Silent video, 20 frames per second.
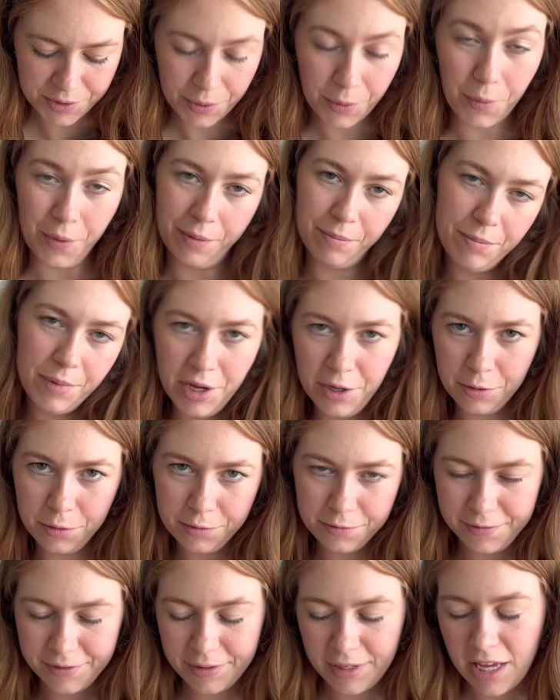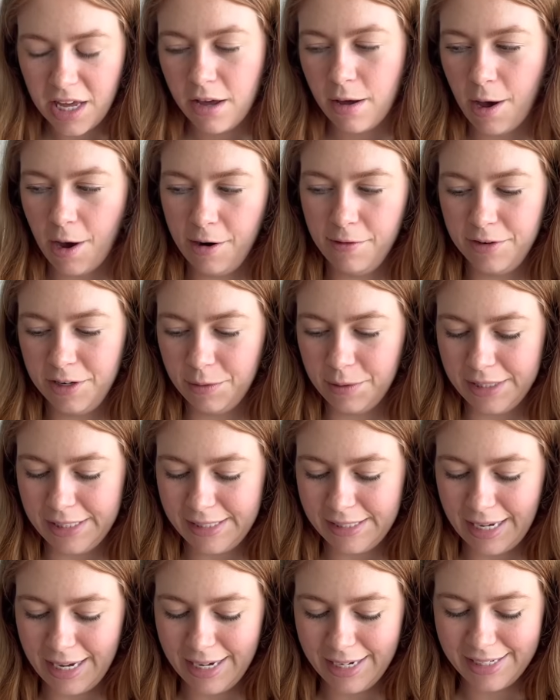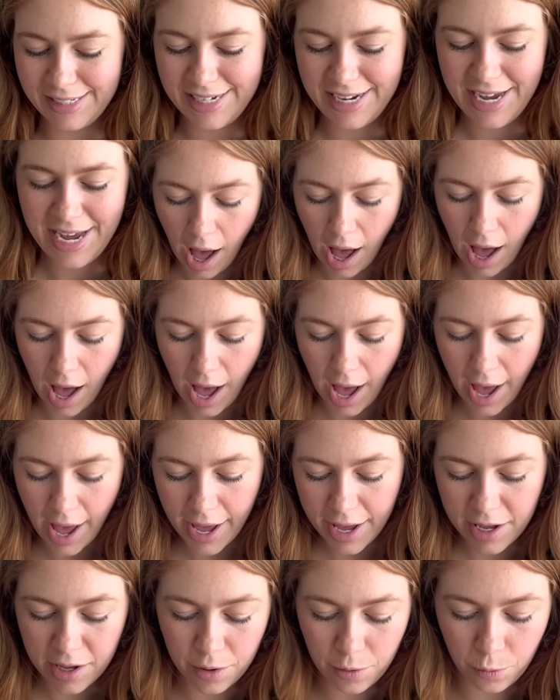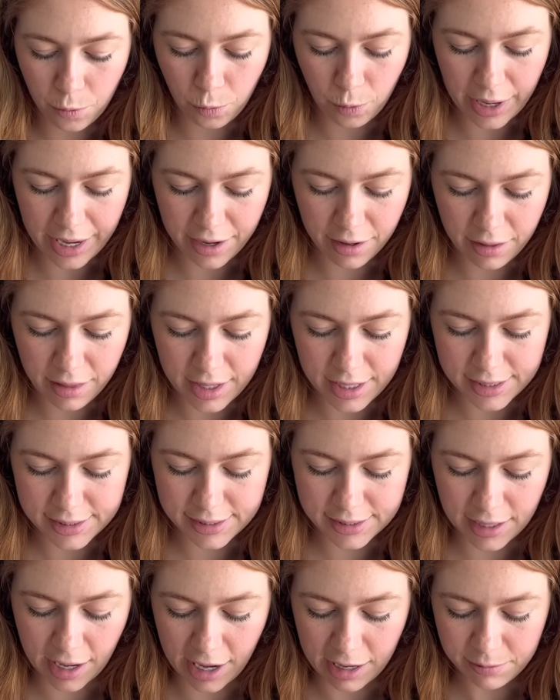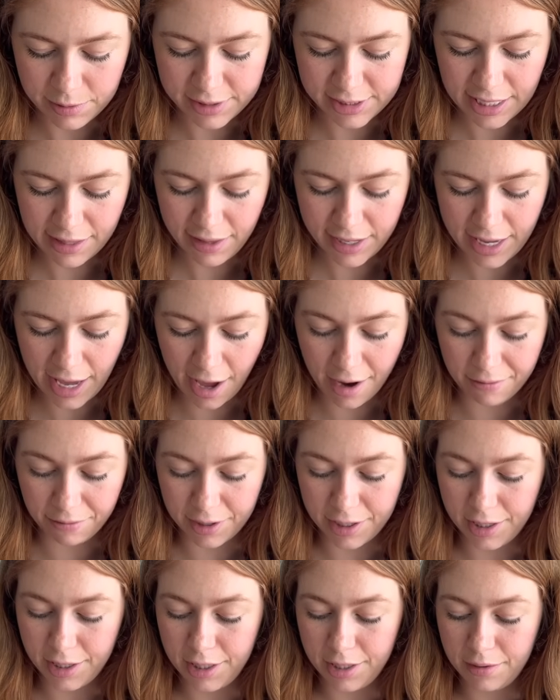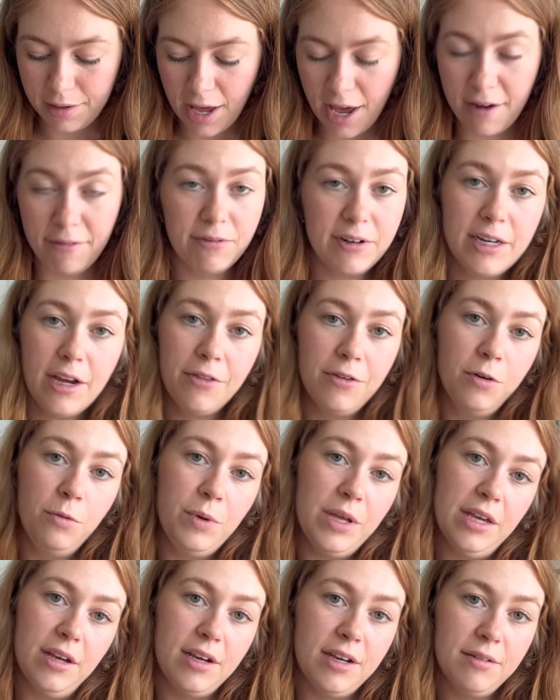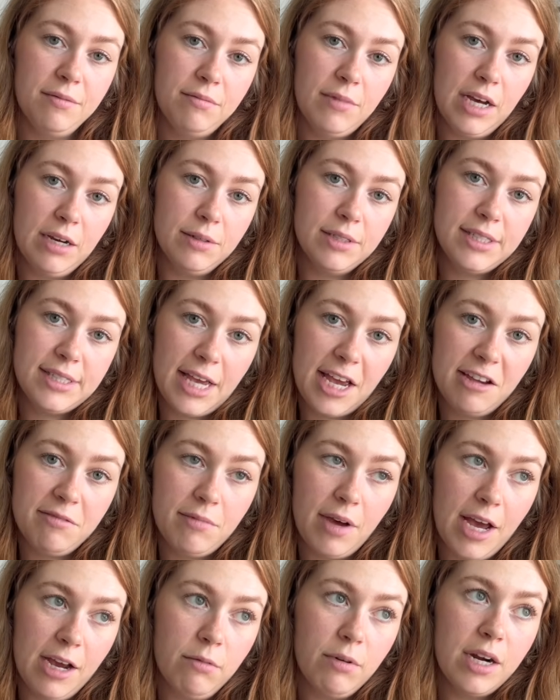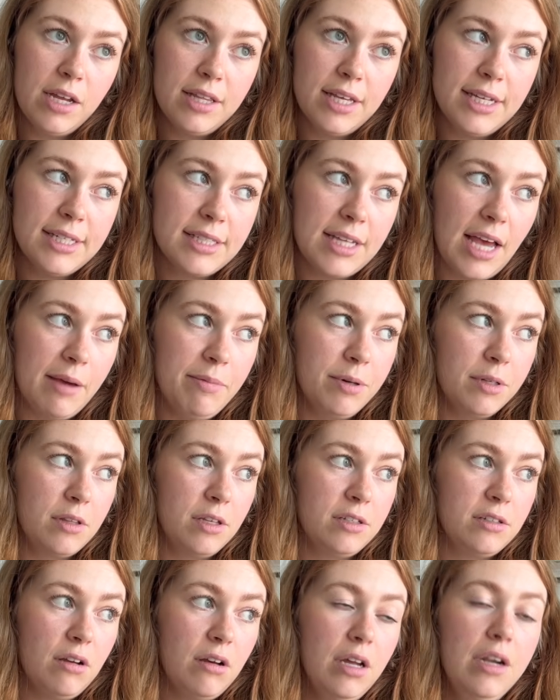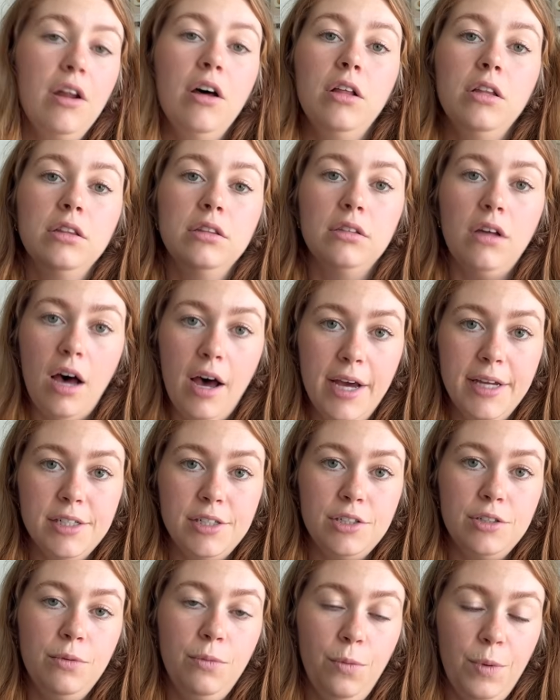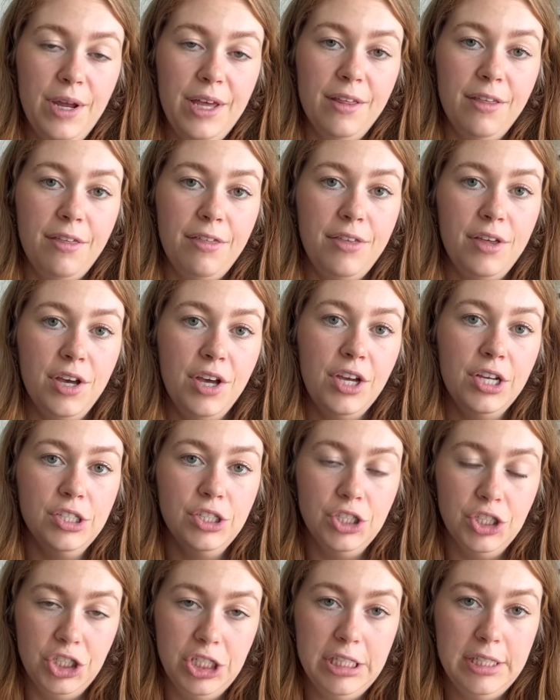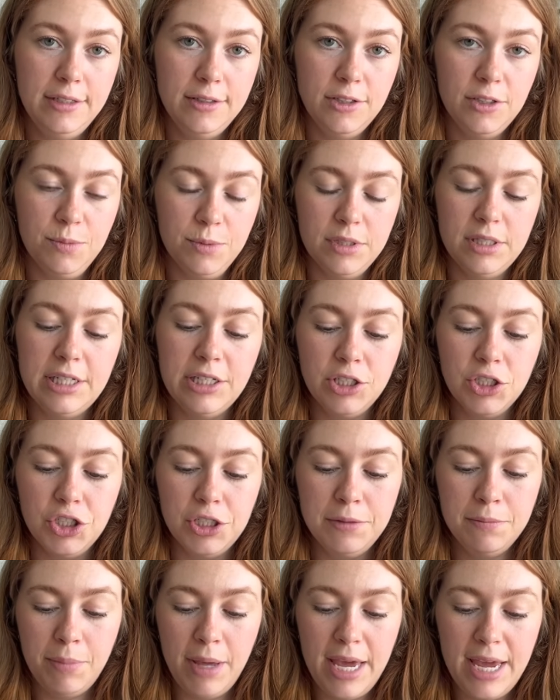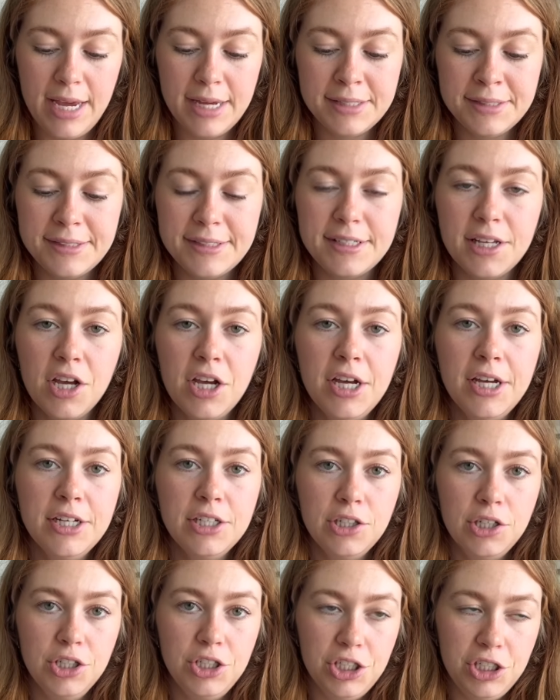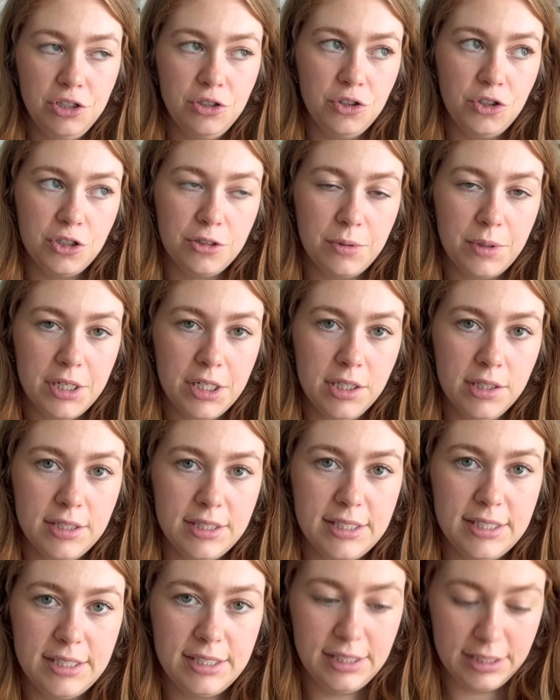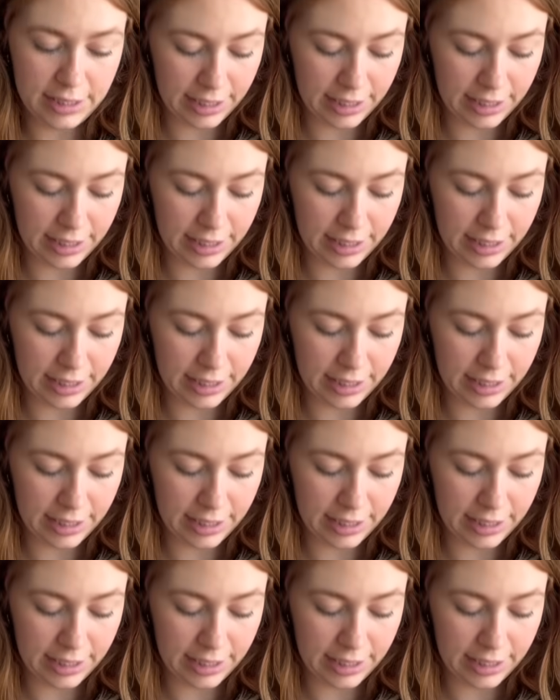or mauve, however you want to say it. I wear this, I would say like every other week, I would say I wear this. I put this on a lot with jeans, with like jean pants, jean shorts,